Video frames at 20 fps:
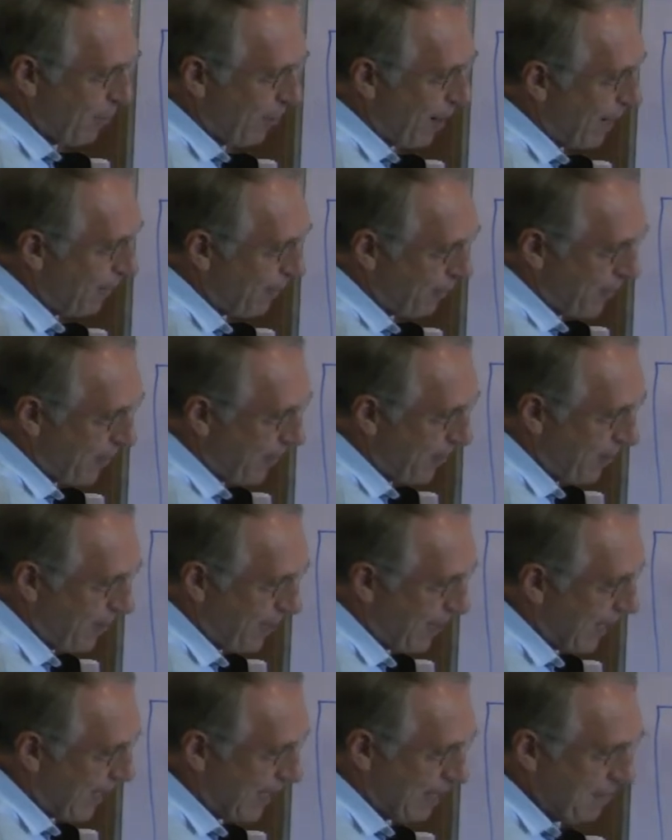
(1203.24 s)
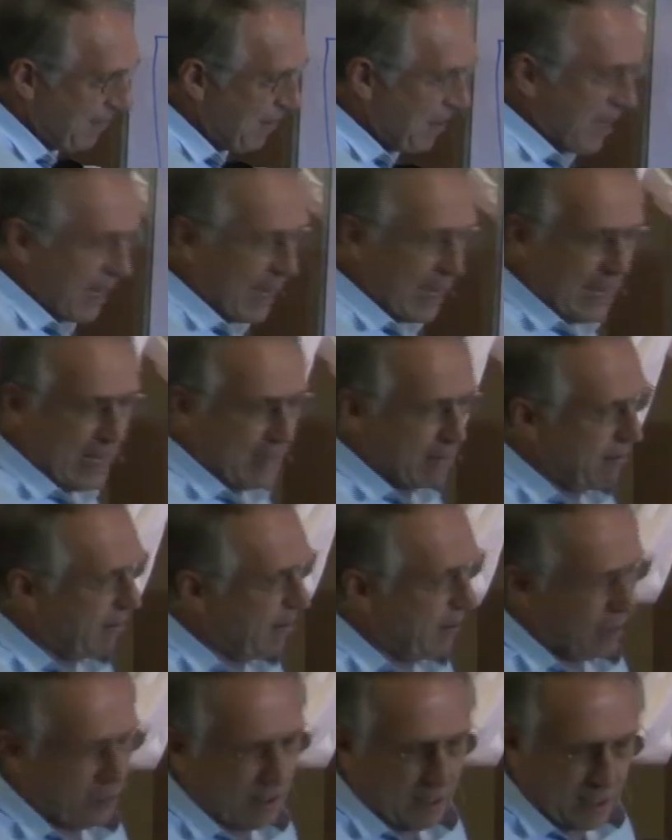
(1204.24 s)
my wife, you know, I, I had,
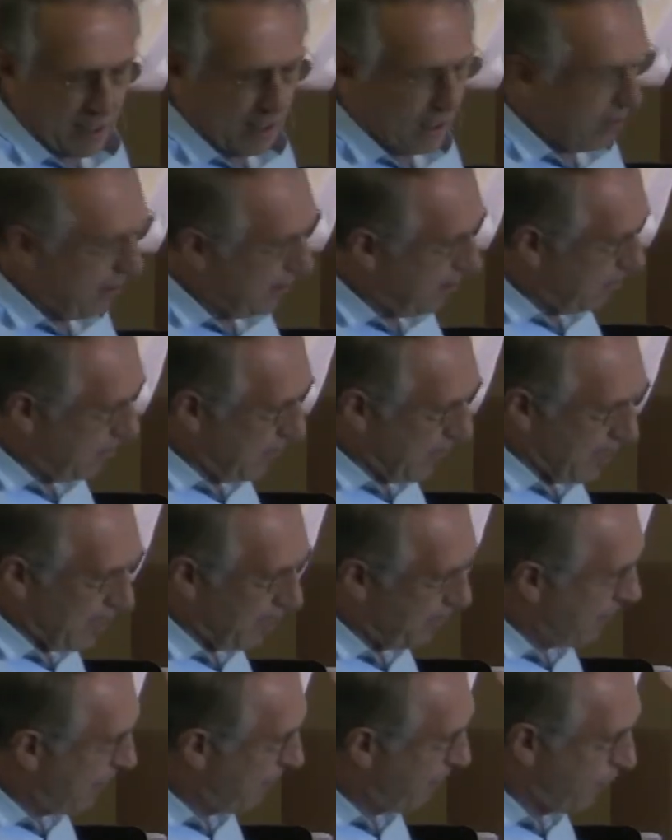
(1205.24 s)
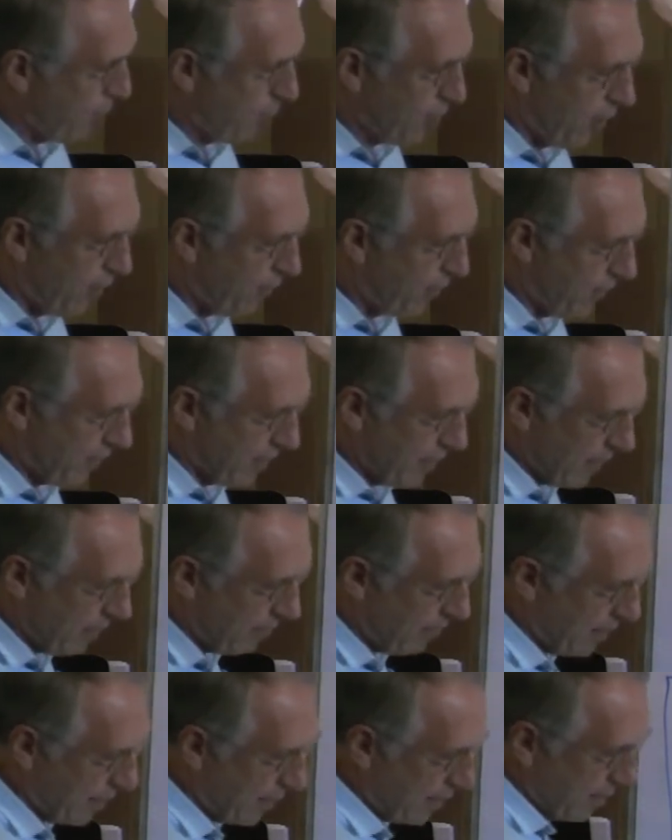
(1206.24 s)
oh, I don't know, many of them for coffee.
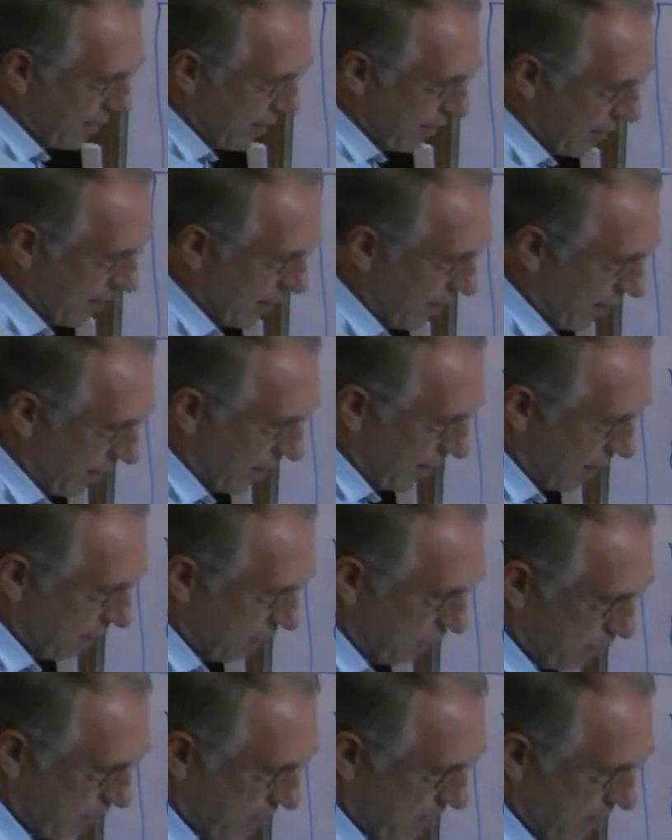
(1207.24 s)
I mean, I,